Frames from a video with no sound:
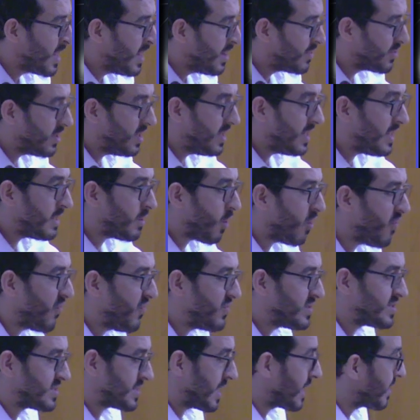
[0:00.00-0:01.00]
The Lean
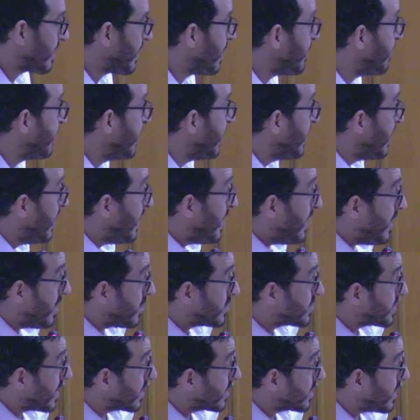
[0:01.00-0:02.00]
of the Startup.
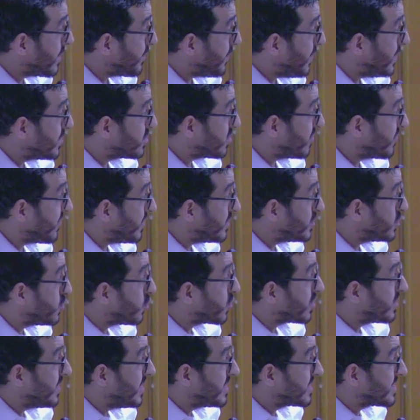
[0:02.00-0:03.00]
A startup is a
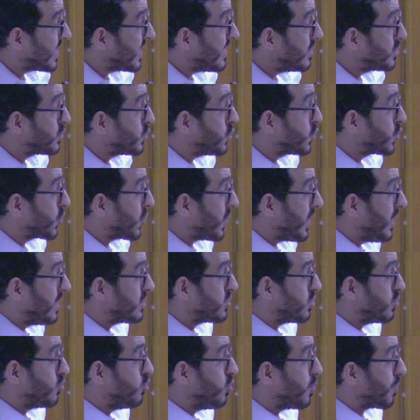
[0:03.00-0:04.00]
venture designed to
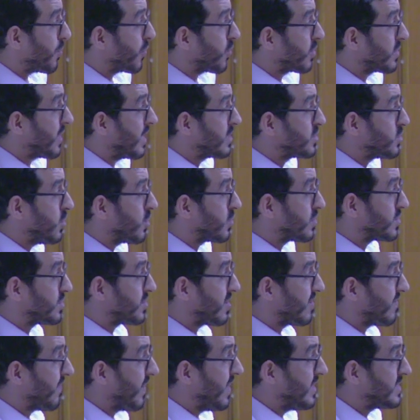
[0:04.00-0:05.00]
create a new product or
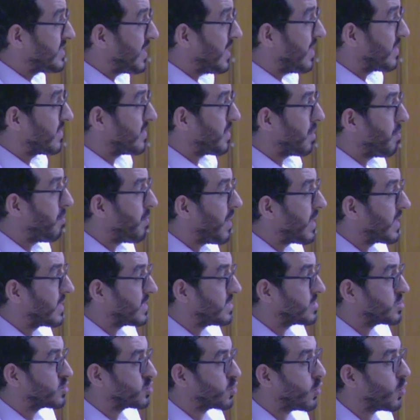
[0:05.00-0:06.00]
service under
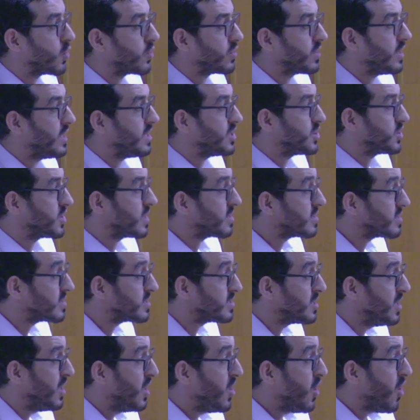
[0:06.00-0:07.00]
market
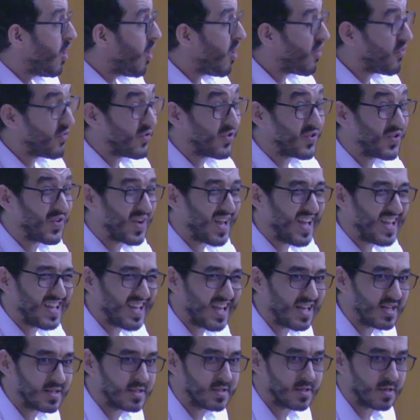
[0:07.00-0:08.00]
conditions of a
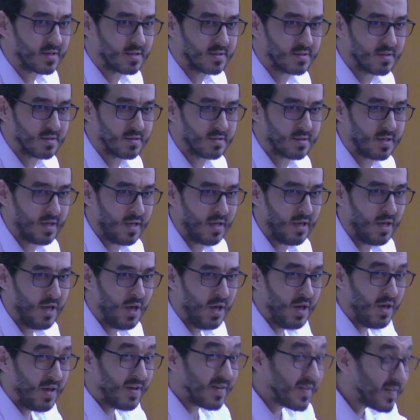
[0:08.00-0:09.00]
great uncertainty.
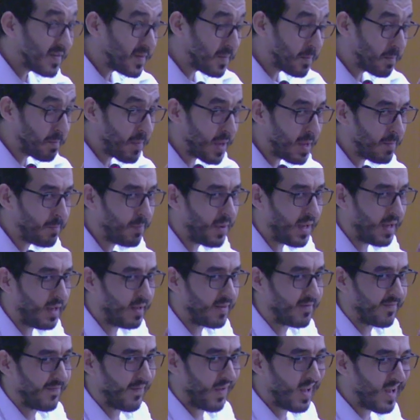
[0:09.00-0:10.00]
Maybe
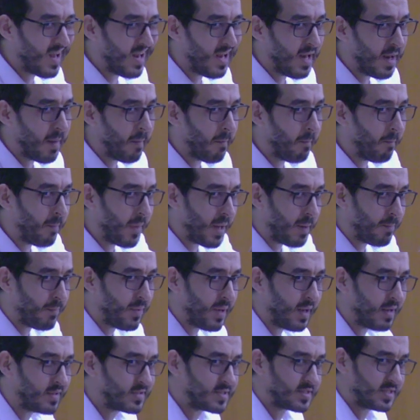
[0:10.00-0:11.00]
it fails,
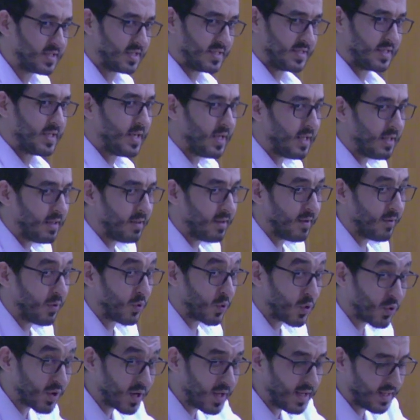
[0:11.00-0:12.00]
maybe it succeeds.
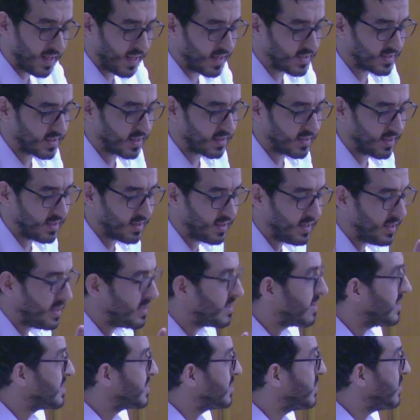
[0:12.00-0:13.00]
A great uncertainty
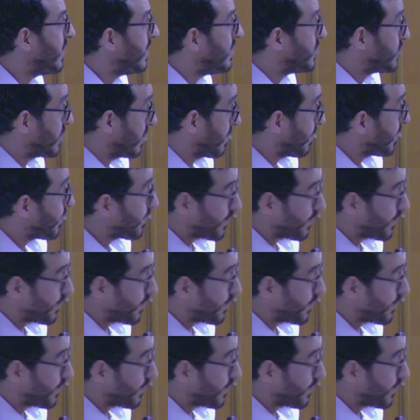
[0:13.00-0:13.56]
in the situation.